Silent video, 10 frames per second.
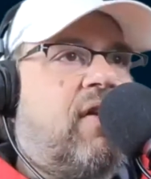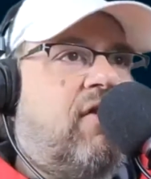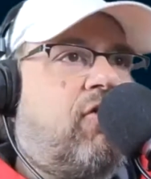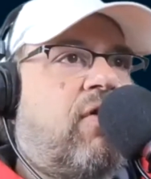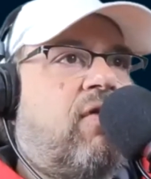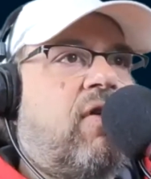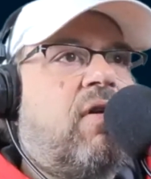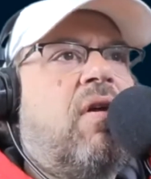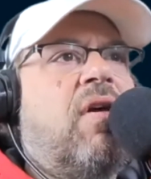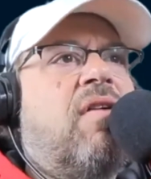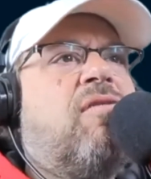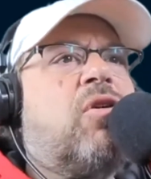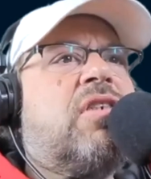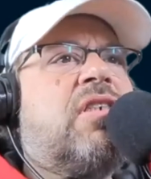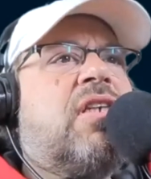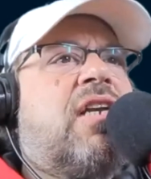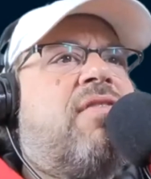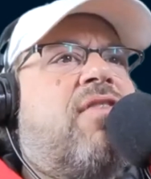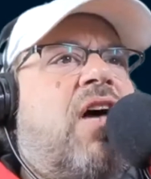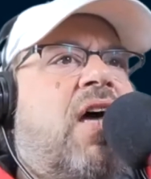Interesting.
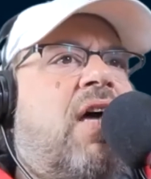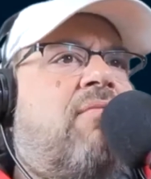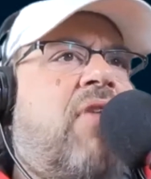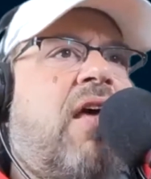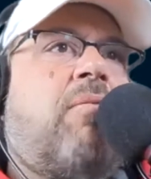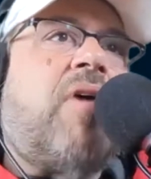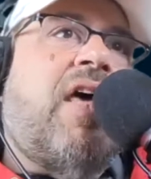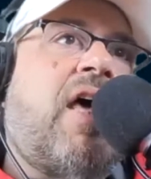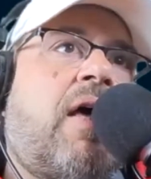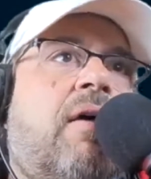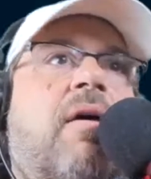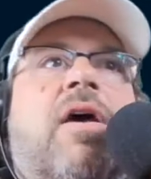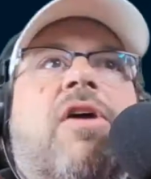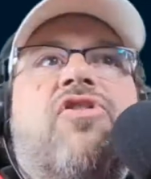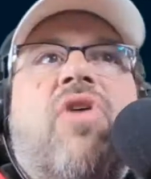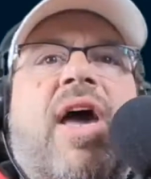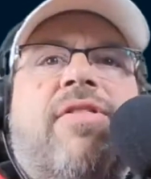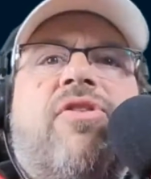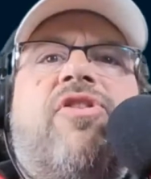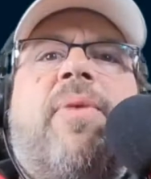$14.95. Yeah. Try it.
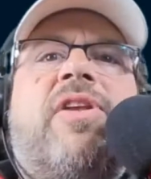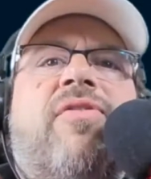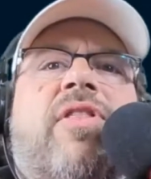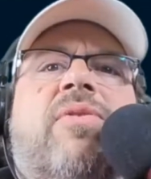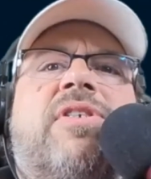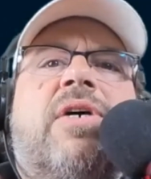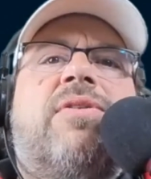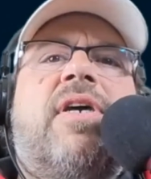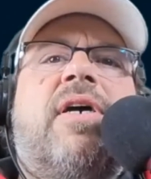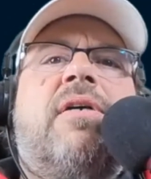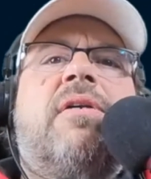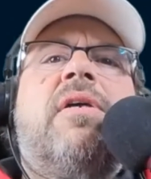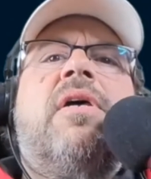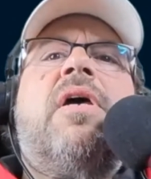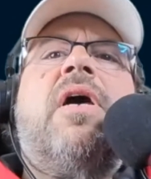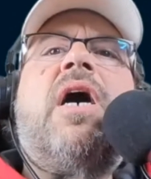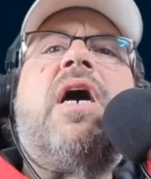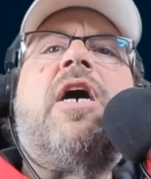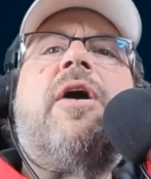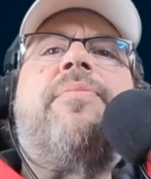There's a bunch of other ones out there.
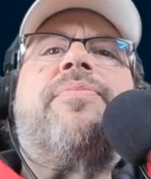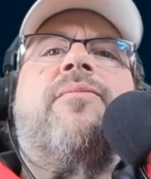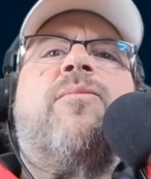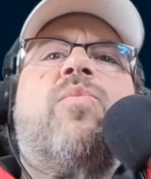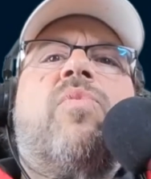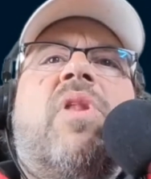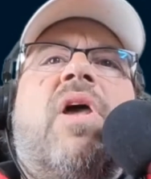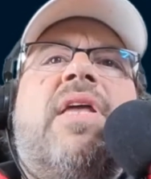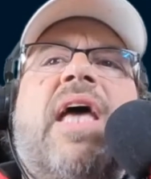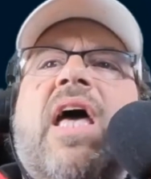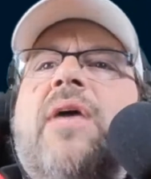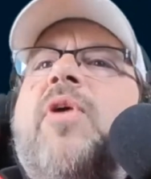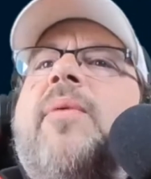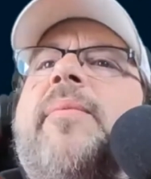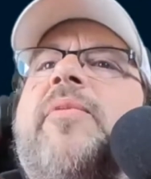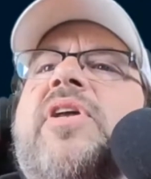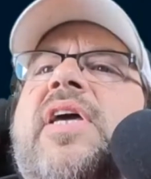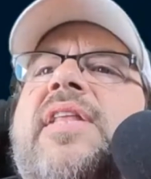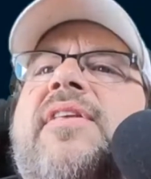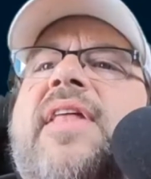Imran, I'm going to
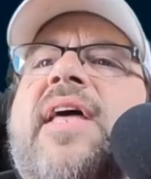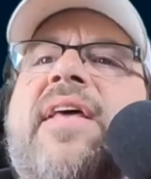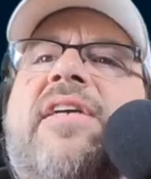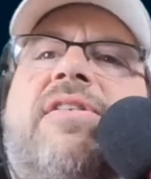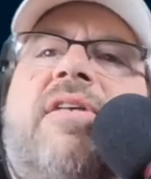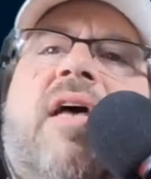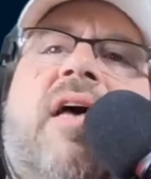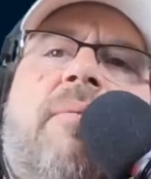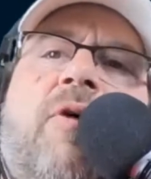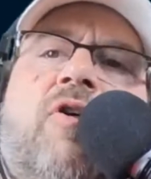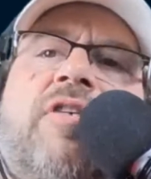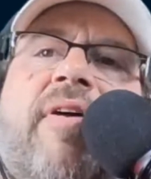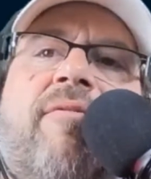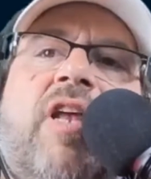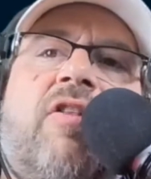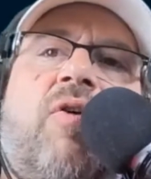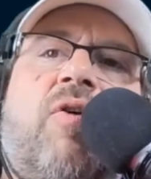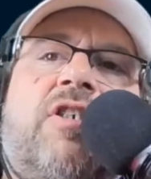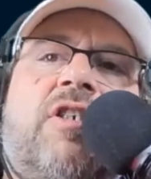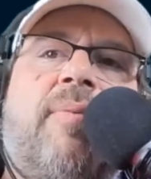get to that next. Moshe, if you have any other
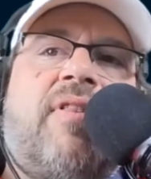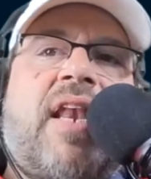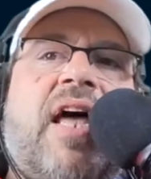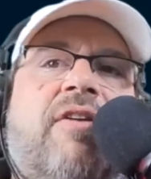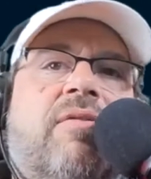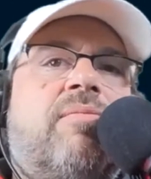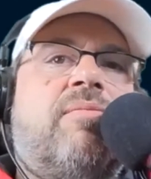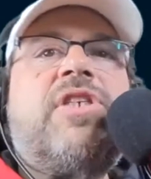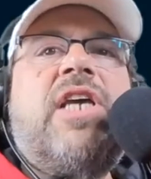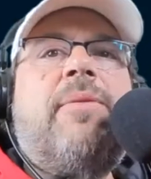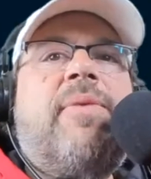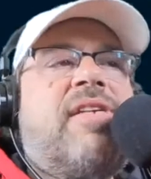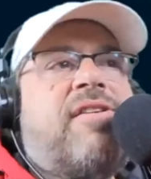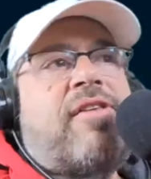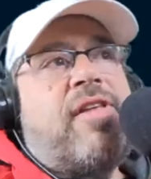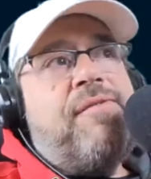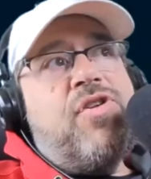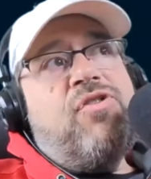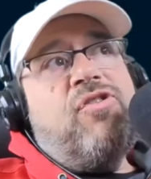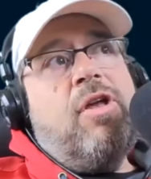questions about that, I don't see anybody said they've
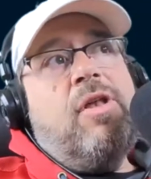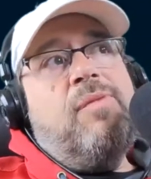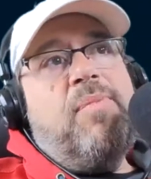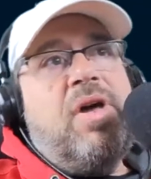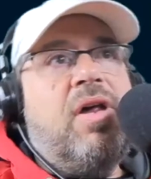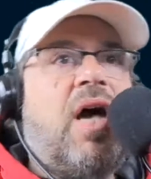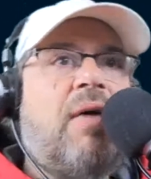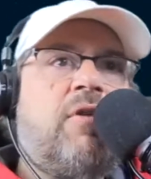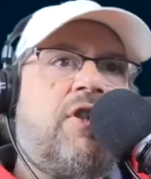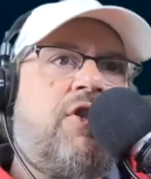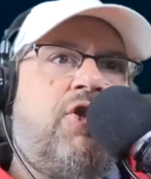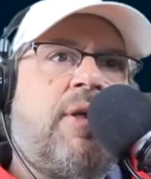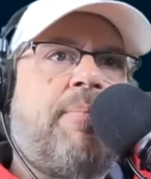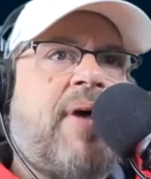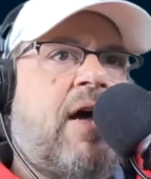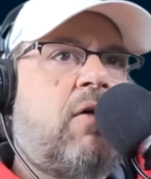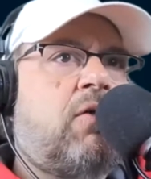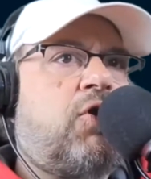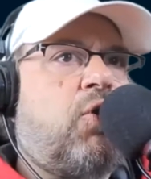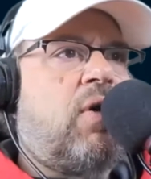used it, but I would just use
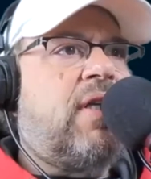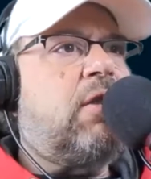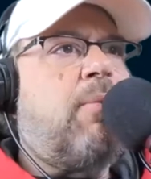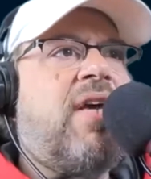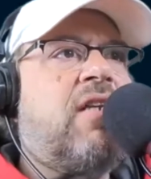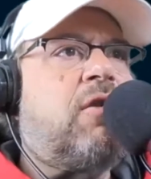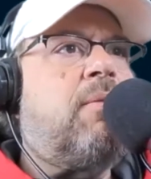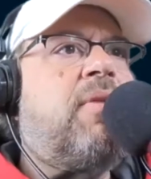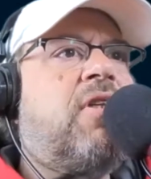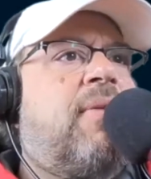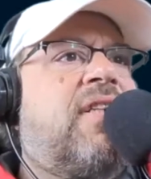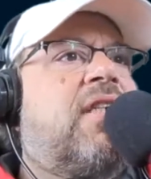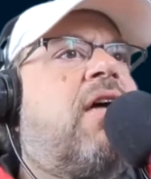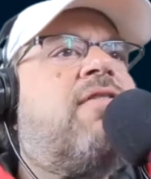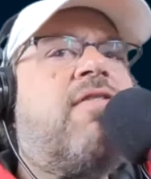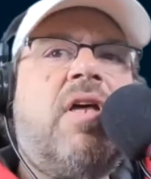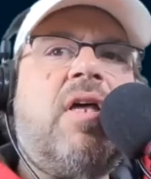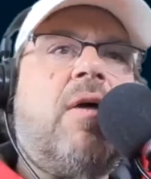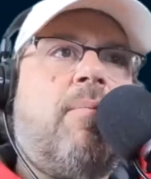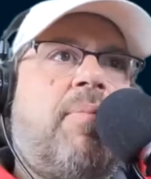Unbounce or Instapages and build it myself.
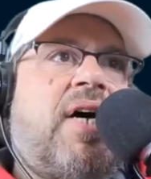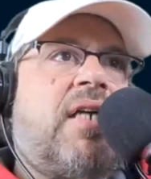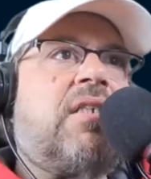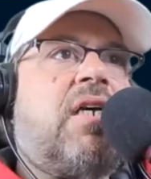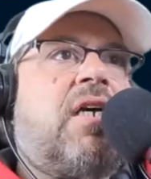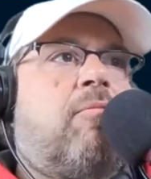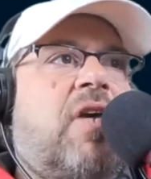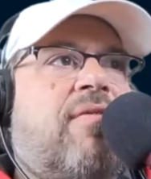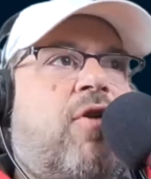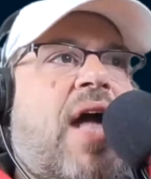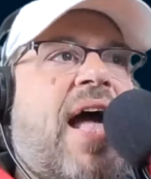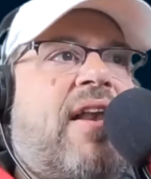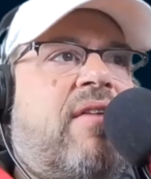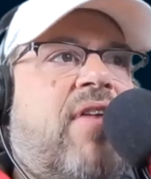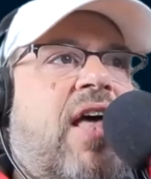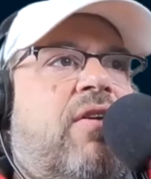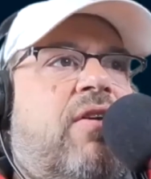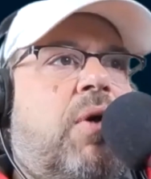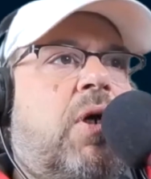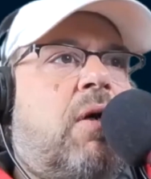But if they're adding
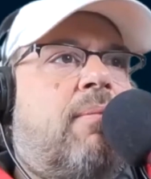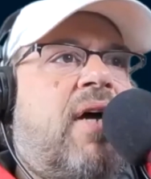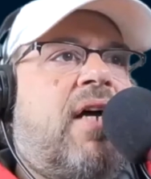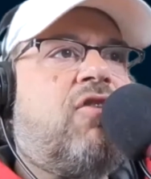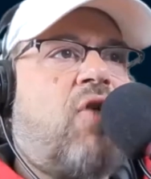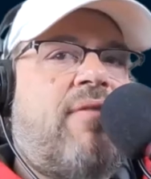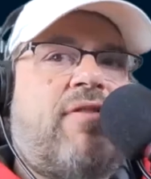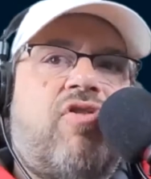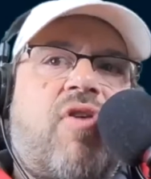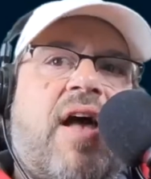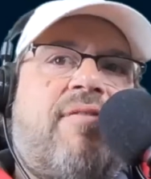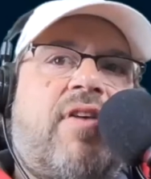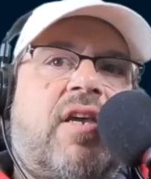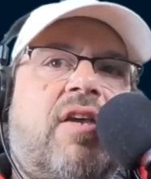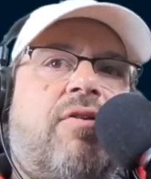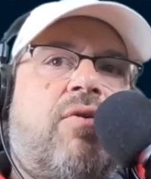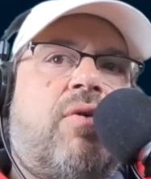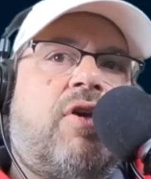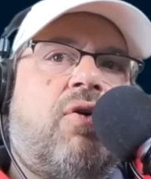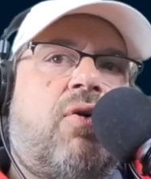value here by driving traffic and doing
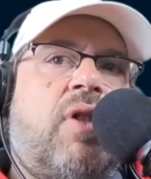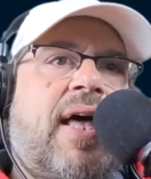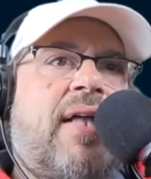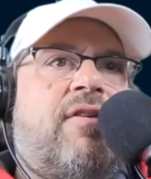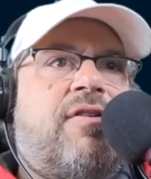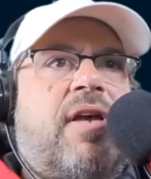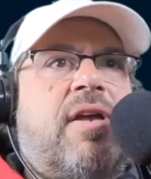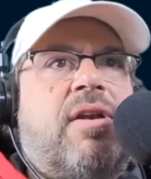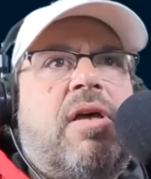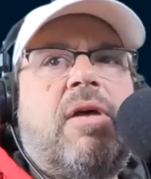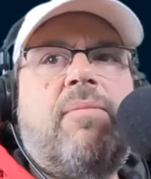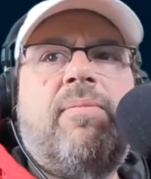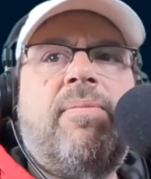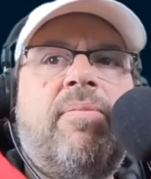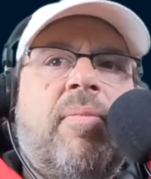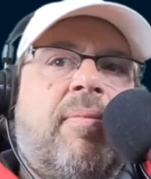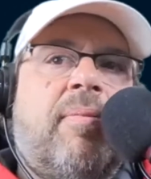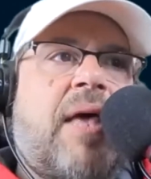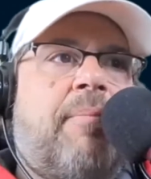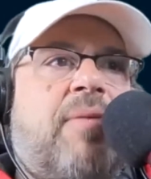the Google ads, then
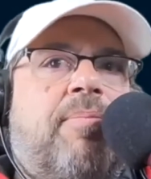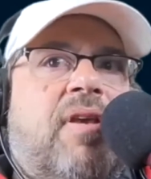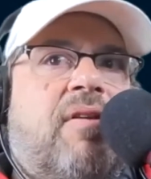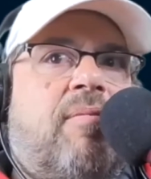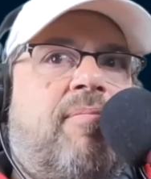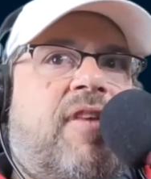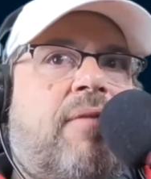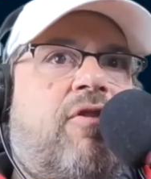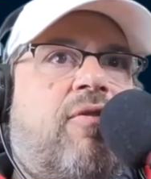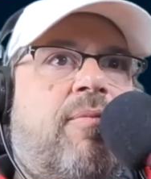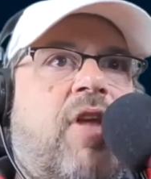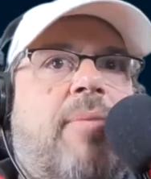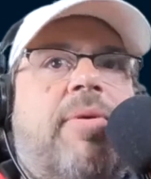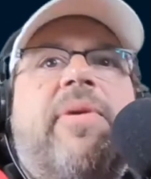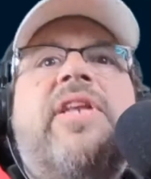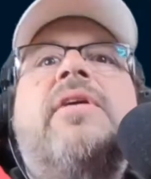that might save you some time and money.